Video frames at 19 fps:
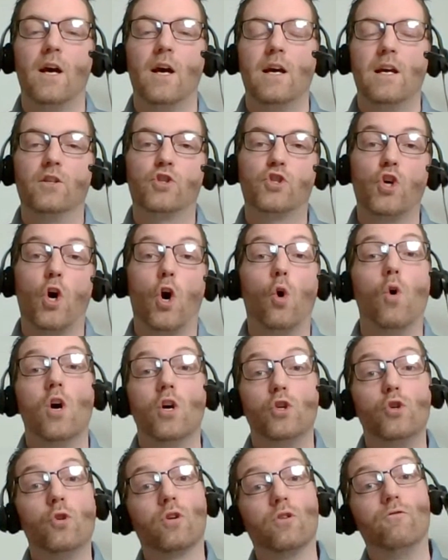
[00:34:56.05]
And so
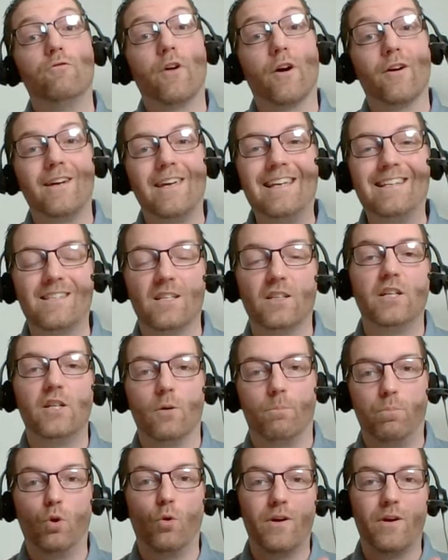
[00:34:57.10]
you could very easily
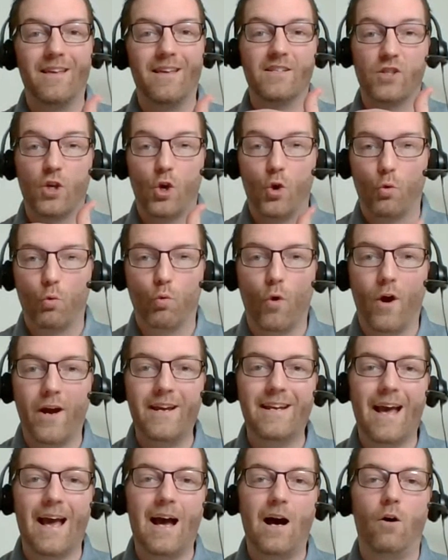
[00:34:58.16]
deploy this right
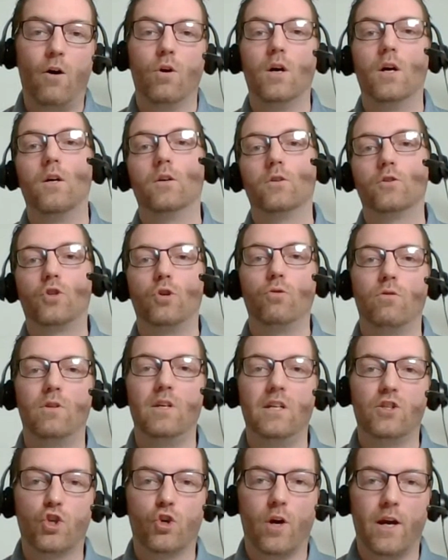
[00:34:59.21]
now to the
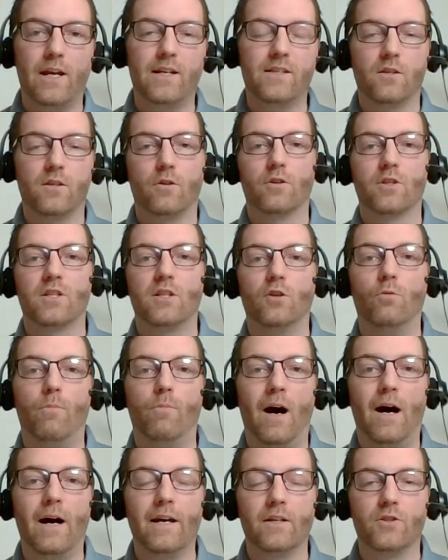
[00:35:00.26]
trades that are still
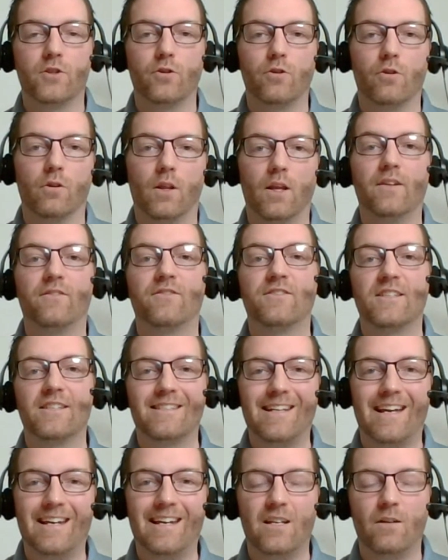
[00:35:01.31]
buying. So your
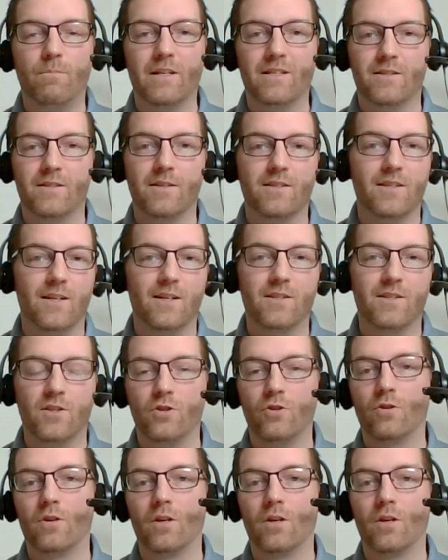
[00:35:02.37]
life-sustaining businesses, and you